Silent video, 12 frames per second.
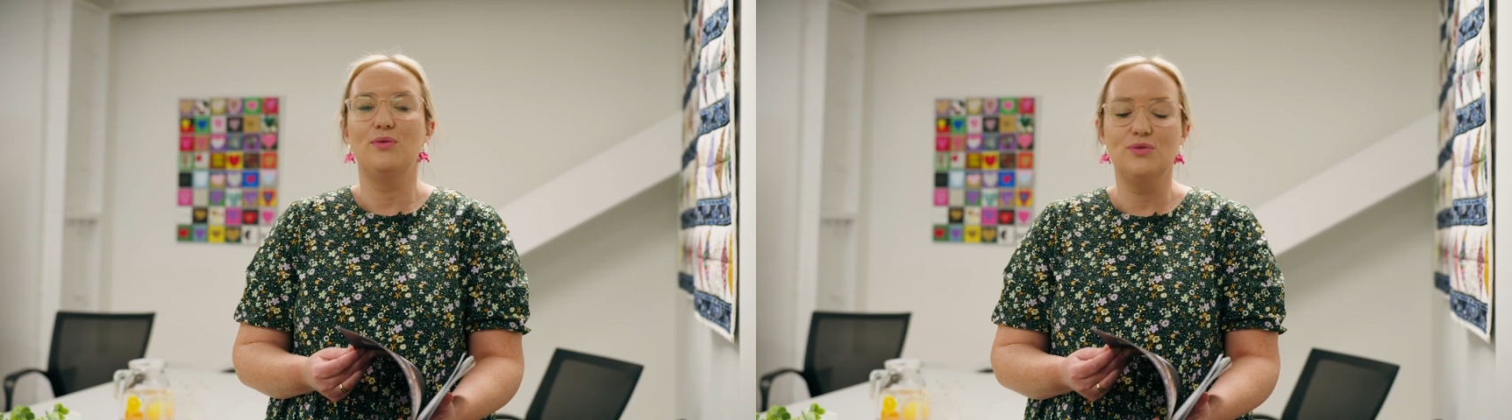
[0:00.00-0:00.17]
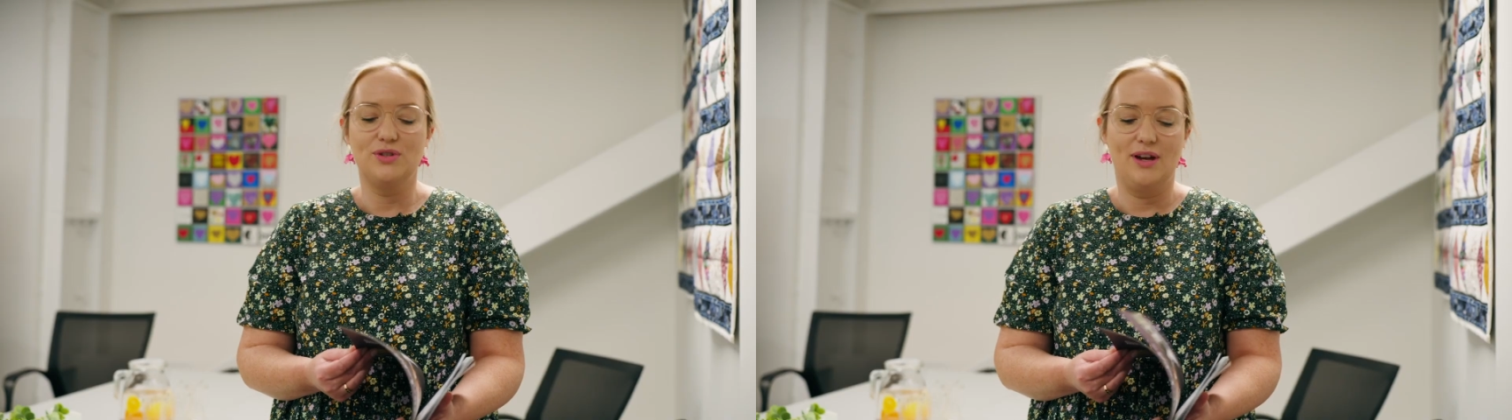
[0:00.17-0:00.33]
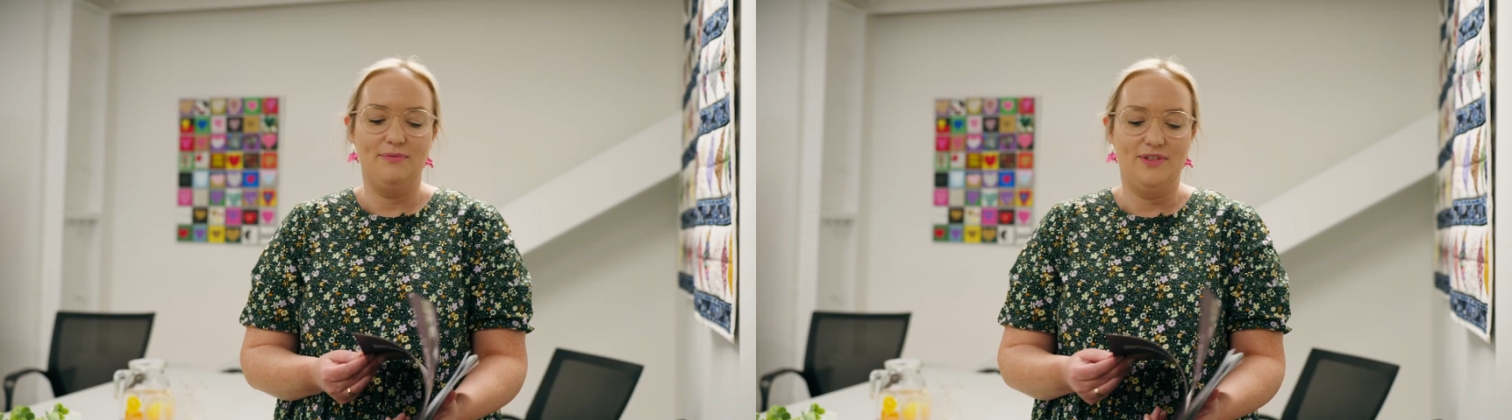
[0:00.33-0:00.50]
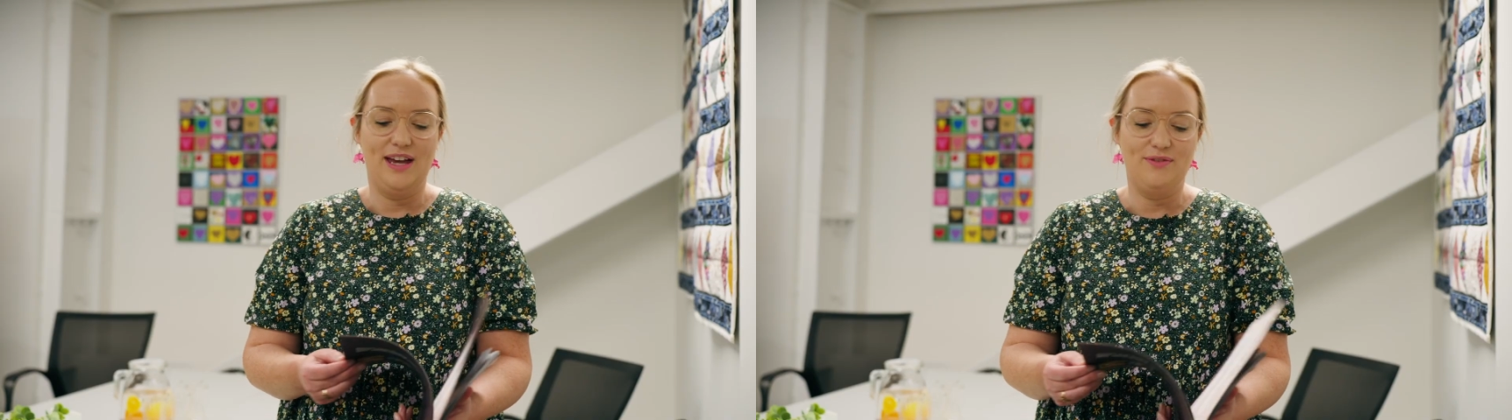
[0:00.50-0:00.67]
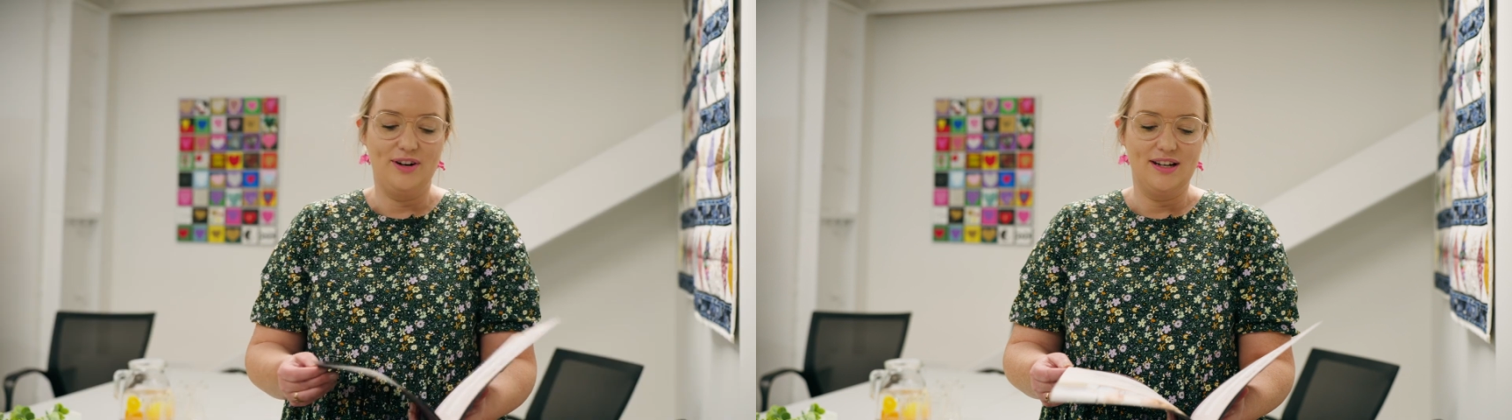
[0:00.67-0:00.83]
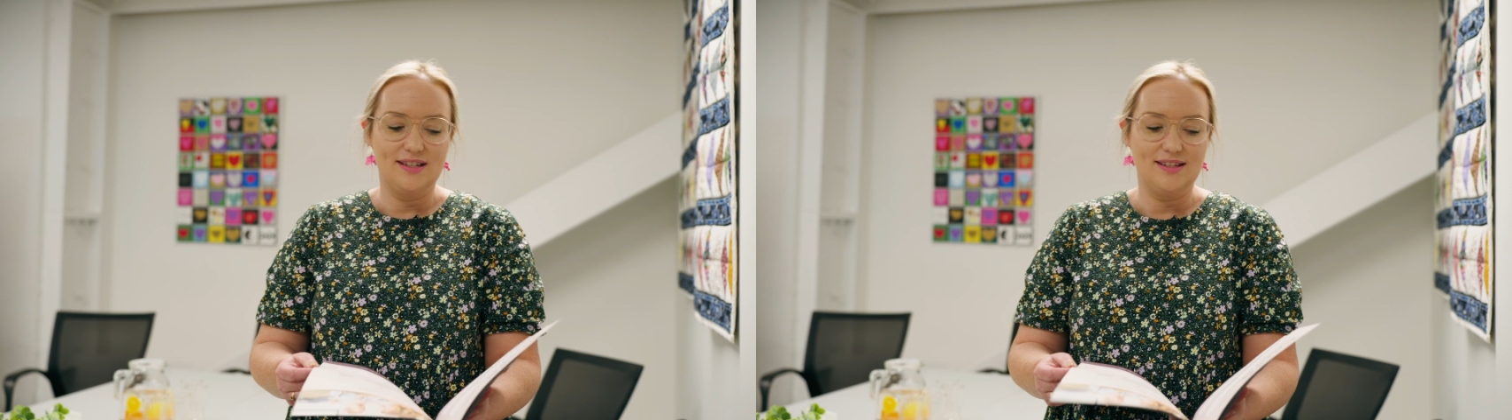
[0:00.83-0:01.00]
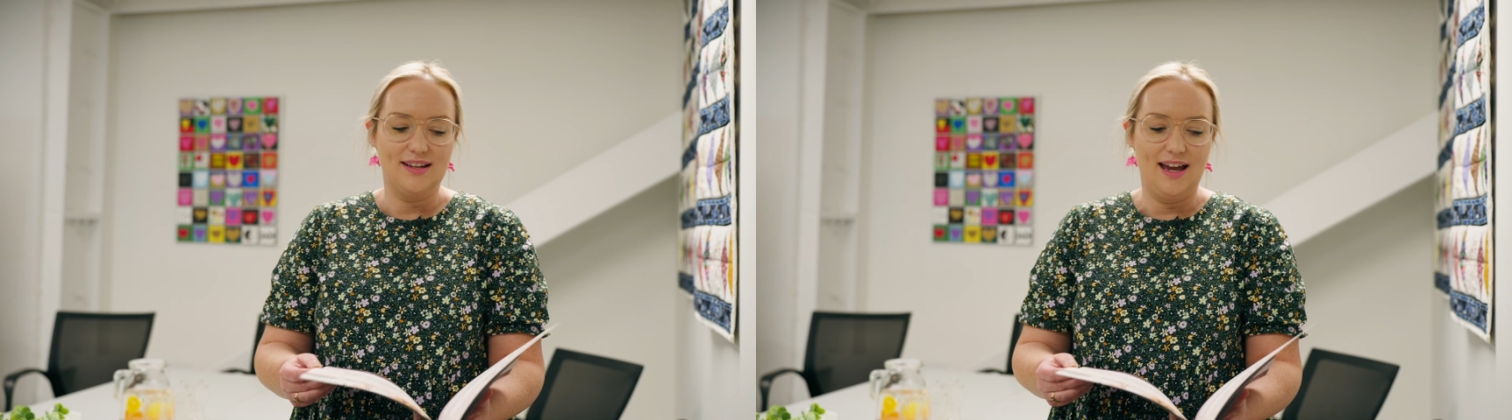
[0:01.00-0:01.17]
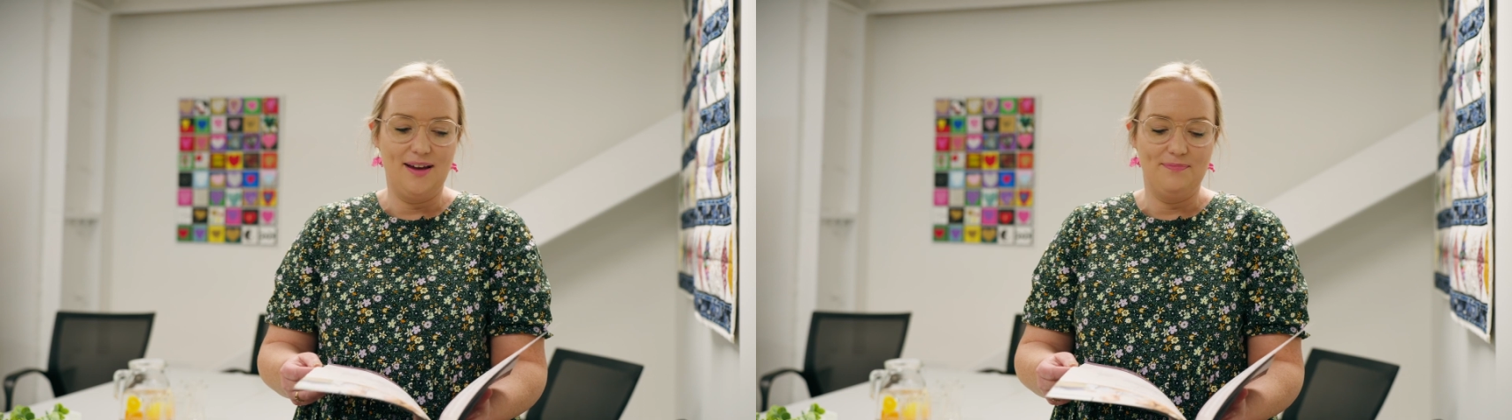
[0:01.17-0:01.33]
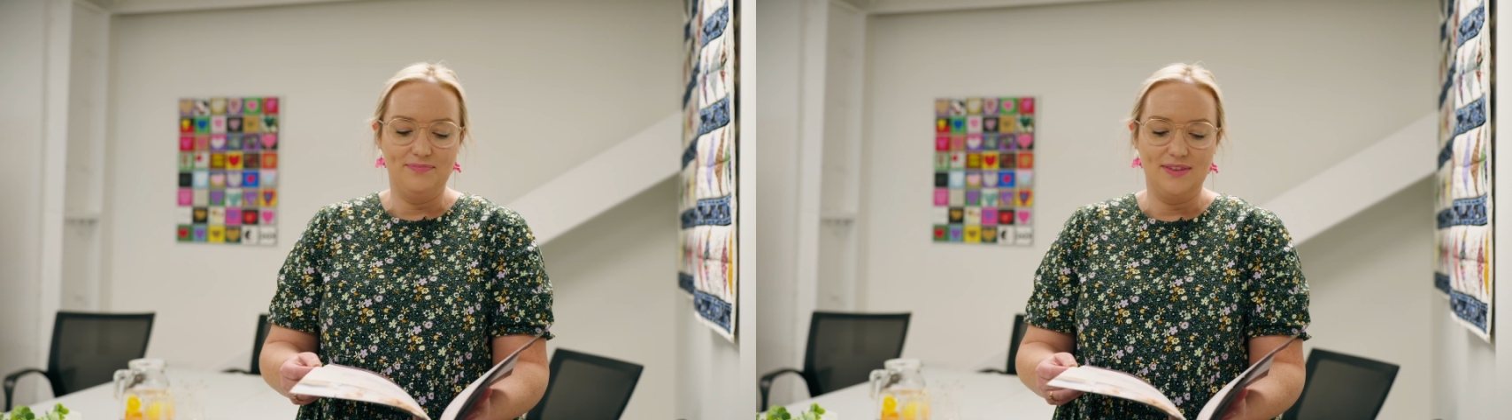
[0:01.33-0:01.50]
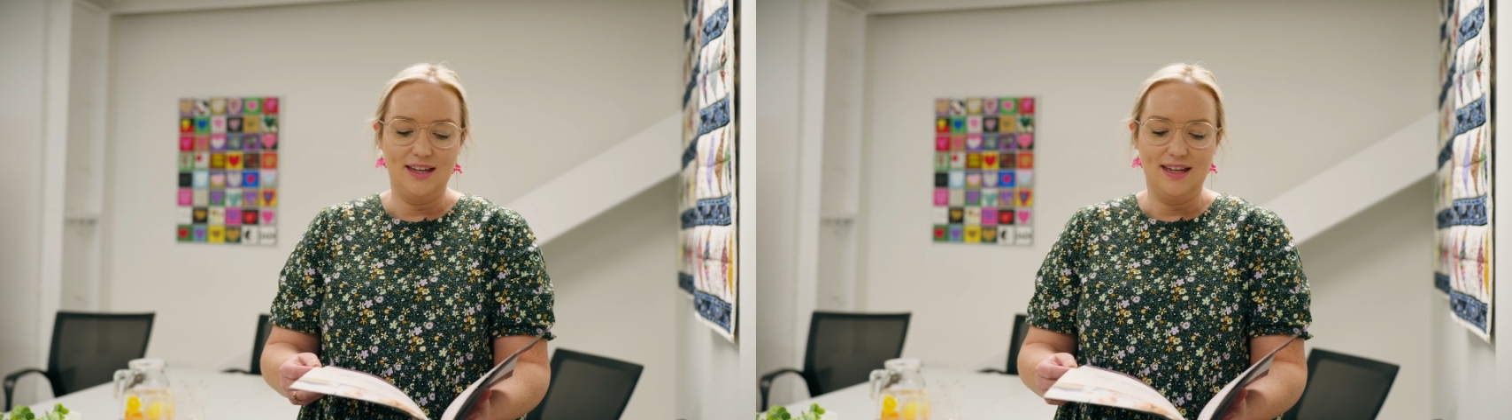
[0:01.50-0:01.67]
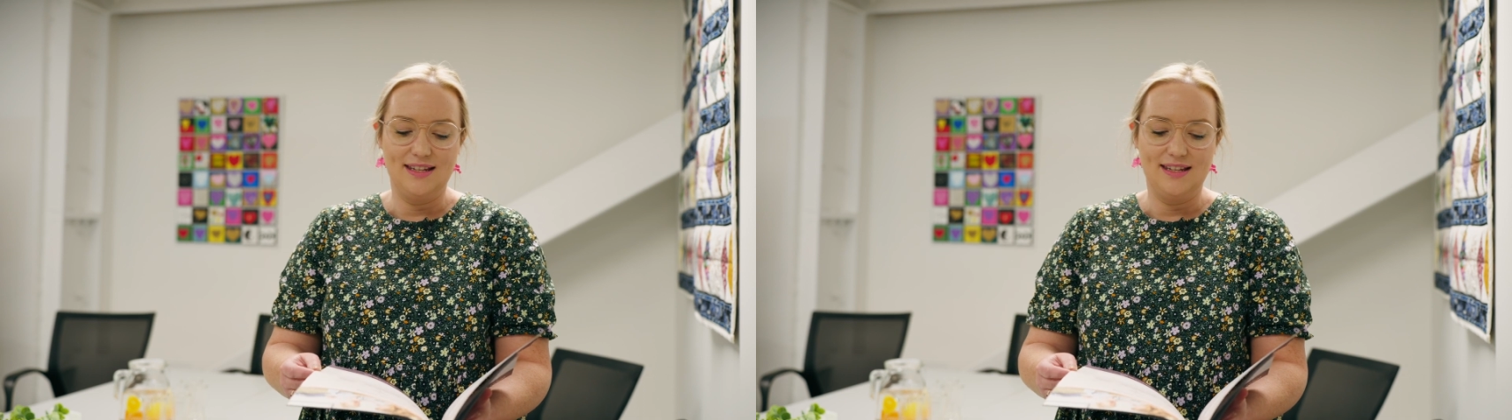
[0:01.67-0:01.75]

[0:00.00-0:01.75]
all-time favourite um,